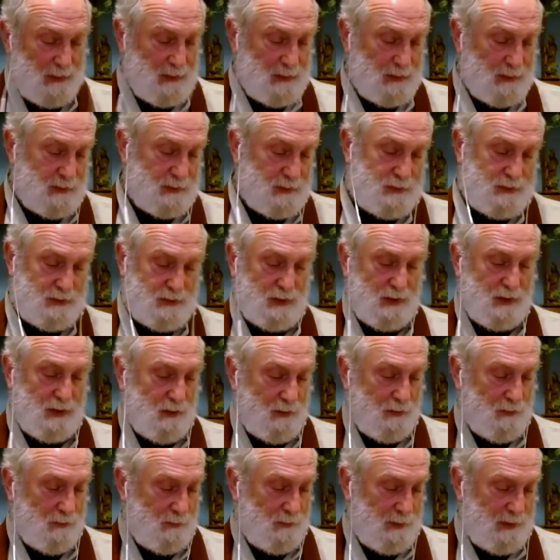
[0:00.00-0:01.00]

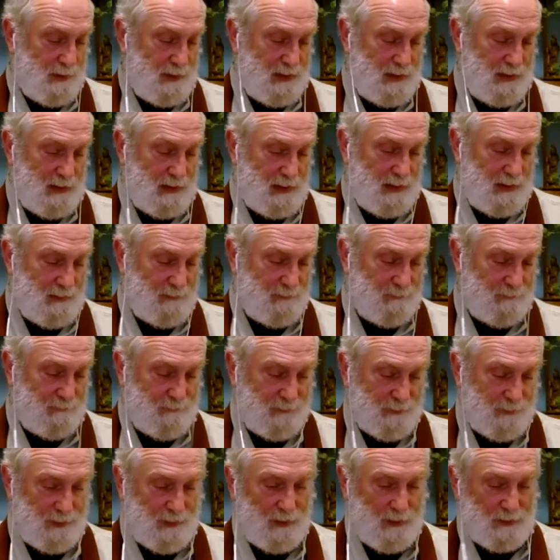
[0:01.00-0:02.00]
So
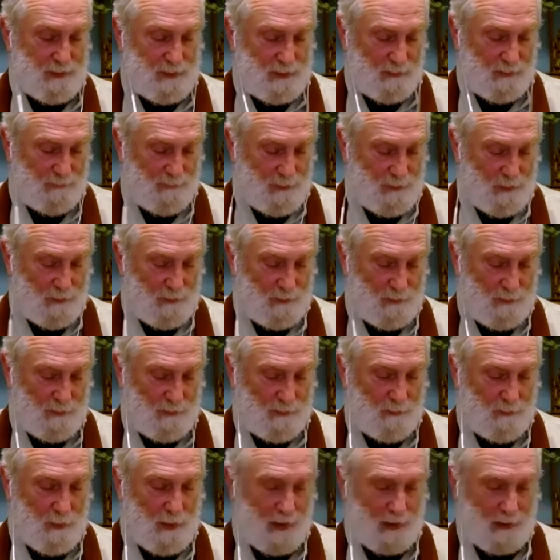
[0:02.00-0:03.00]
for those of you who
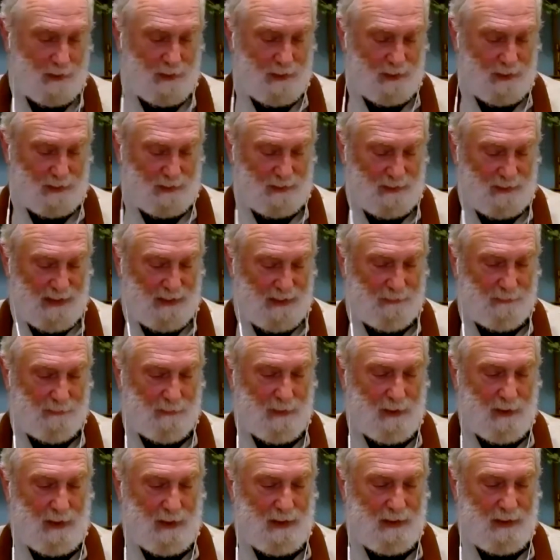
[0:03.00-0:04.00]
want to look later
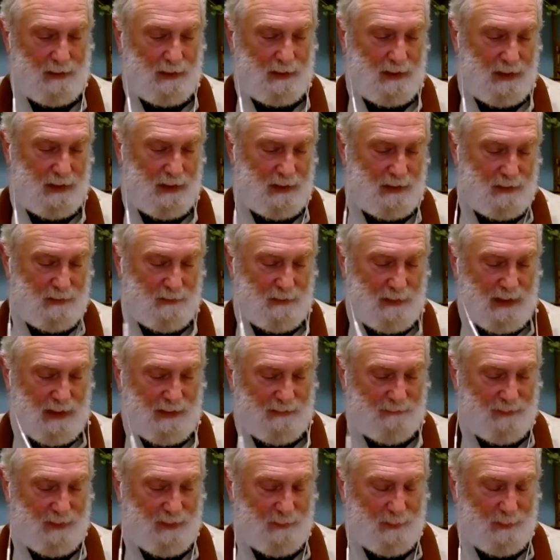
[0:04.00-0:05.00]
on and you
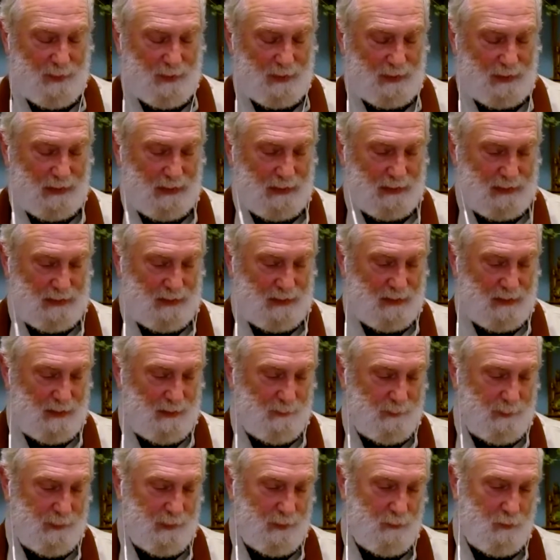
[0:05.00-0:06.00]
have the book, it's
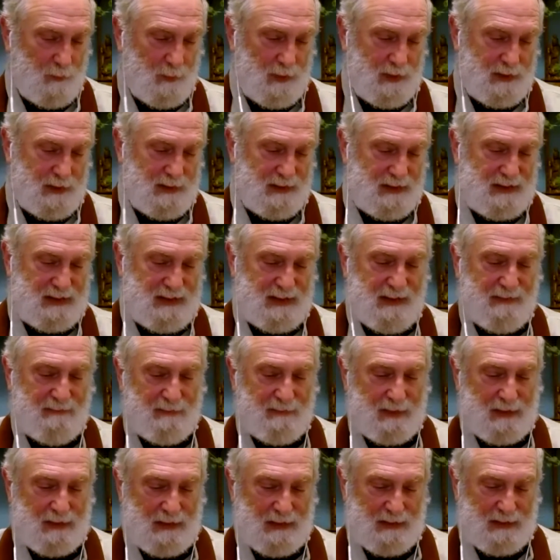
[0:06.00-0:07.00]
number one
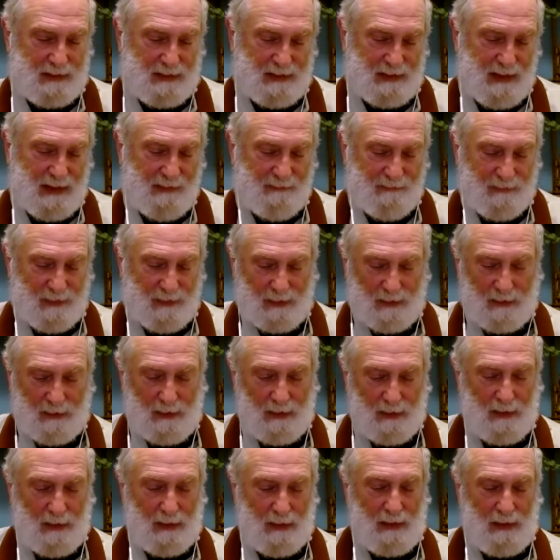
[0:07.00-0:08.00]
seventy-seven
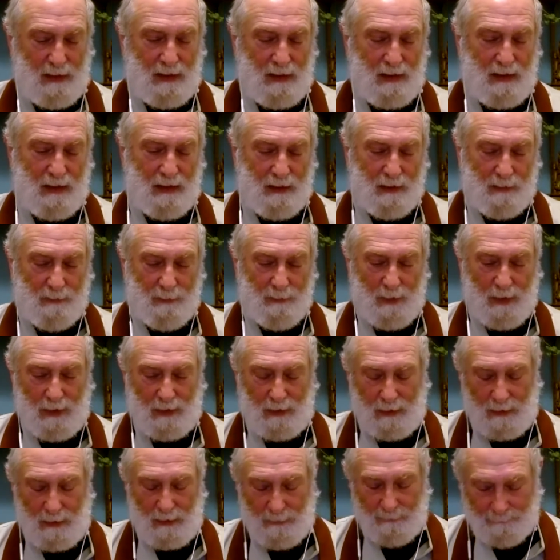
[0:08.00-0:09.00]
in the
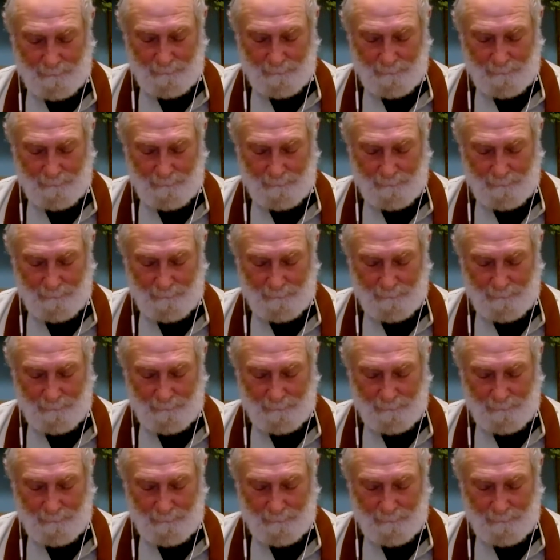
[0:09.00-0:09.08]
book.